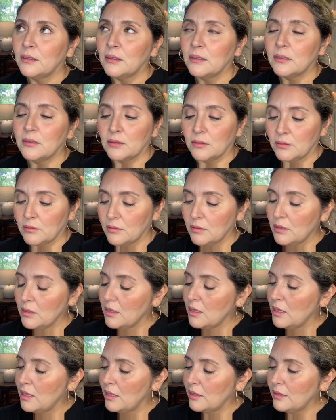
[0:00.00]
I
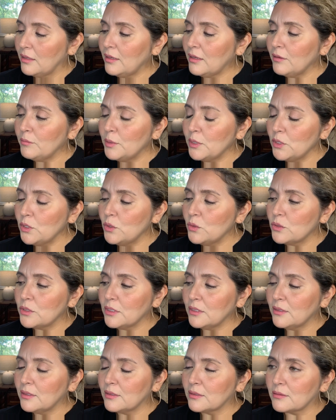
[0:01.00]
think I've been
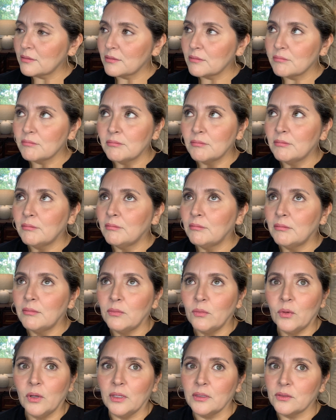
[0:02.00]
using this
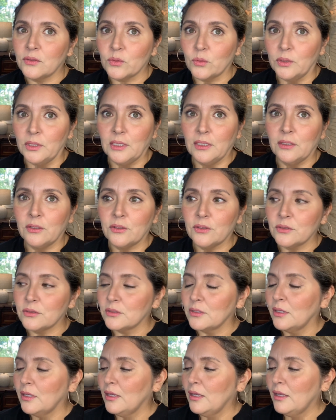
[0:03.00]
20 years,
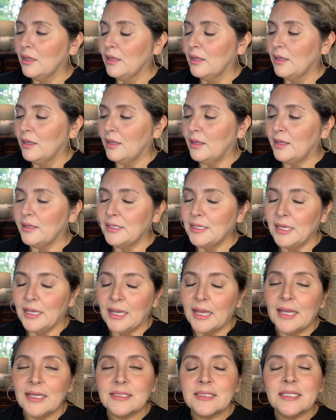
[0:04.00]
and
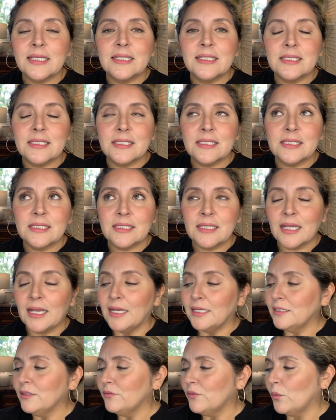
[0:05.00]
yeah, it's
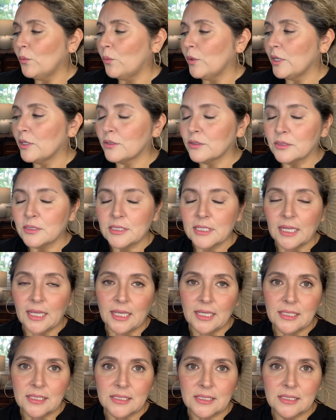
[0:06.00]
kind of a weird
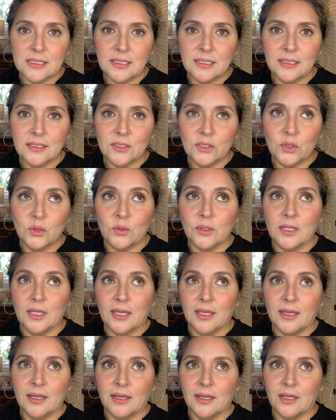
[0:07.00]
taste to
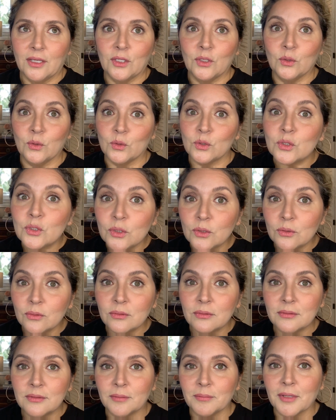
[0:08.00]
get used
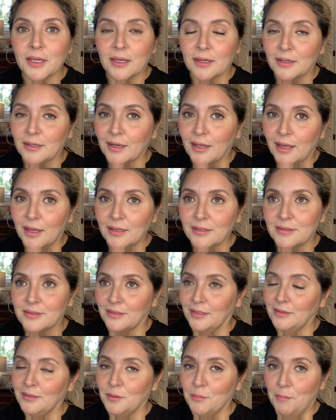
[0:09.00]
to. I'm not gonna lie, it's
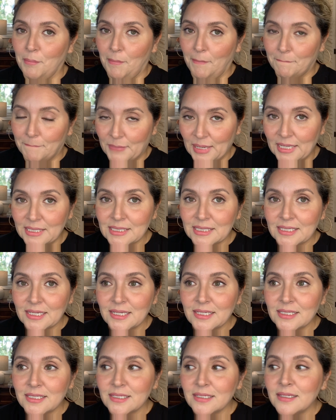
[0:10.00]
not the best
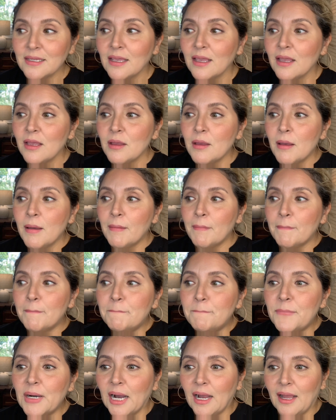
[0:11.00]
tasting,
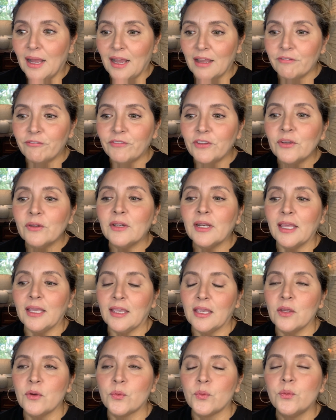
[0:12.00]
but I feel like
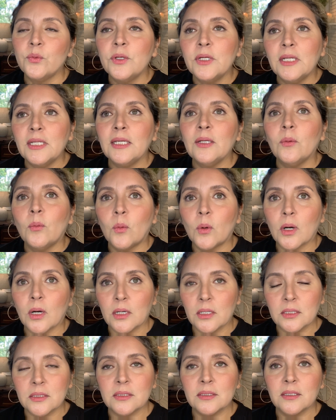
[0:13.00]
it really
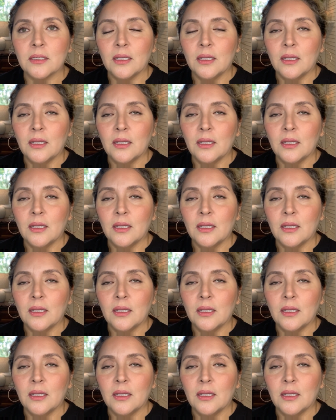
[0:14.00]
works